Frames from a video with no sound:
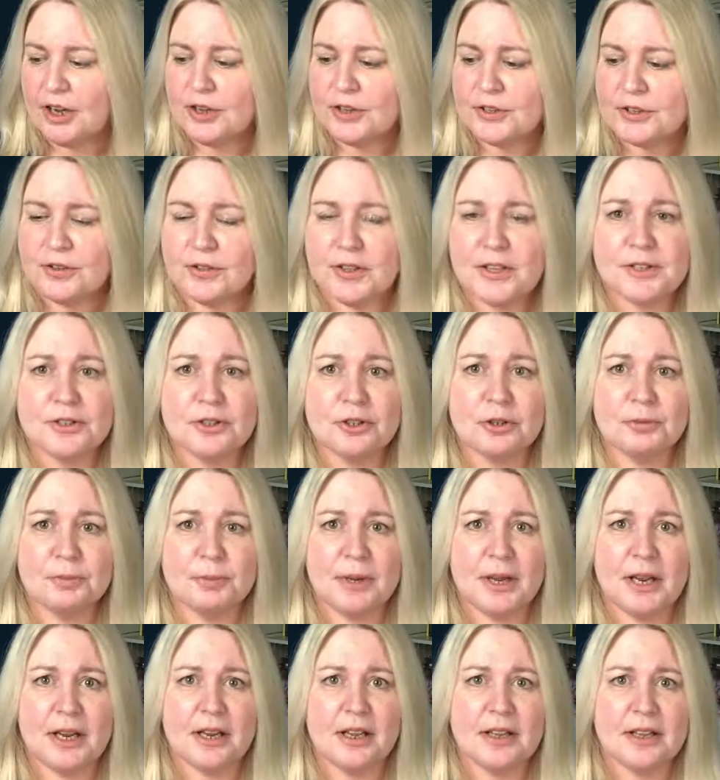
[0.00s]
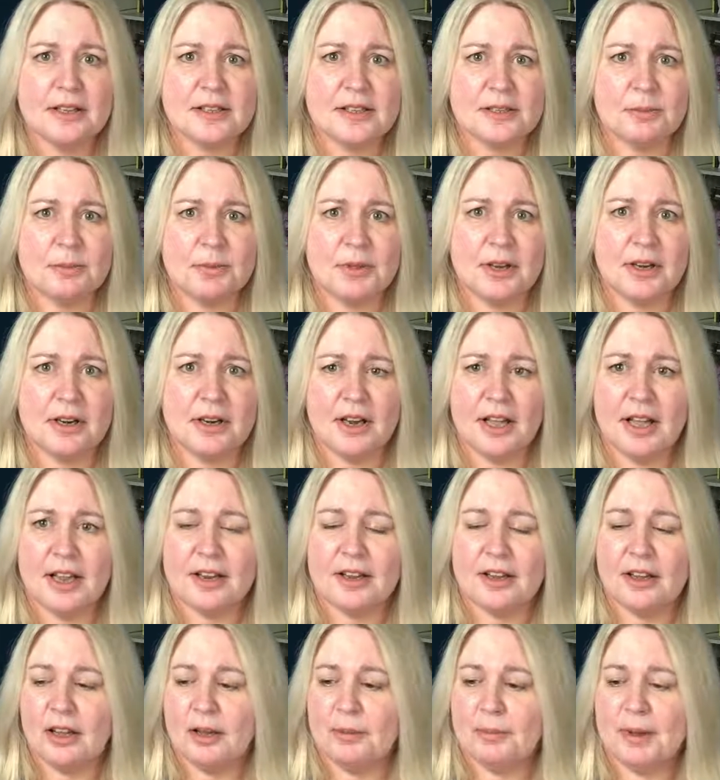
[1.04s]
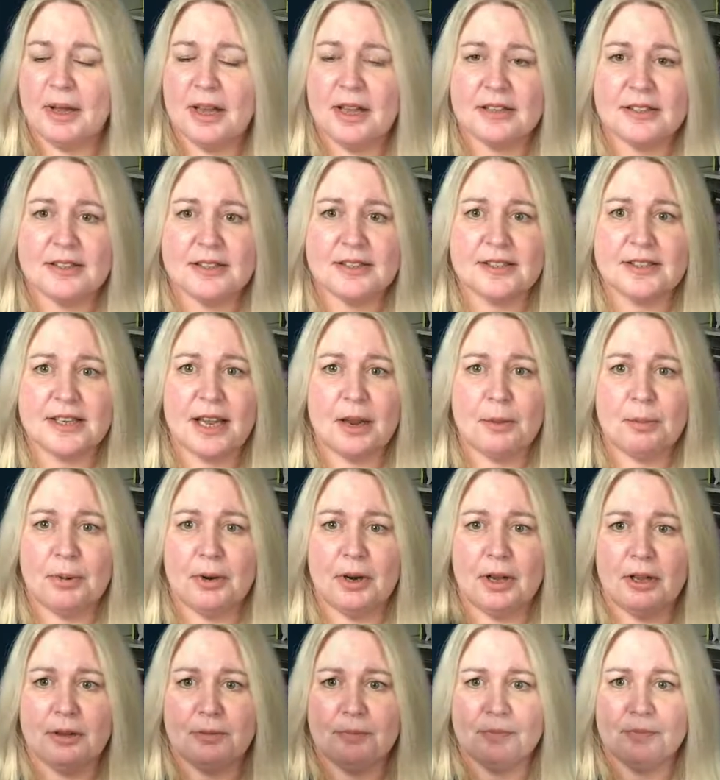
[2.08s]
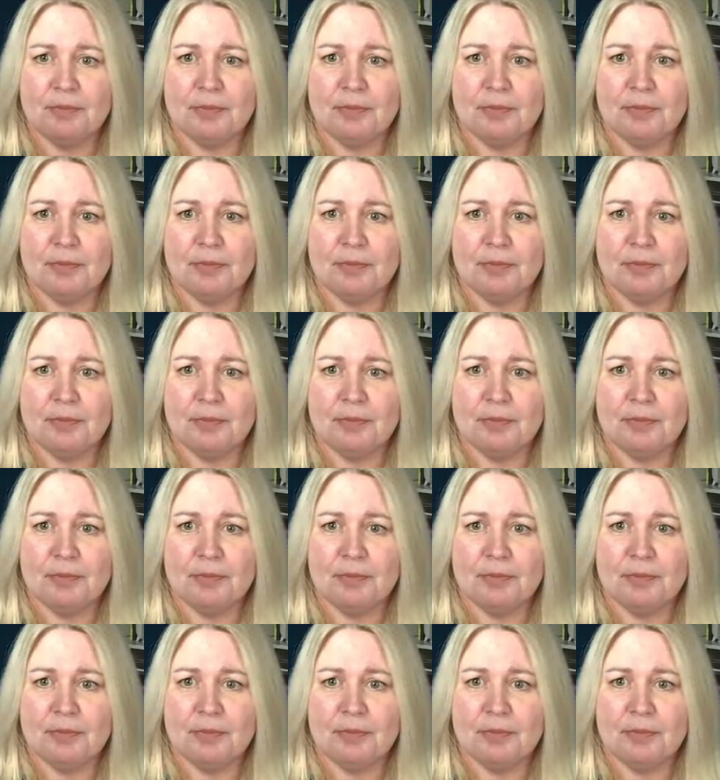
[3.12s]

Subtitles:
So this could be something like, here's a stapler,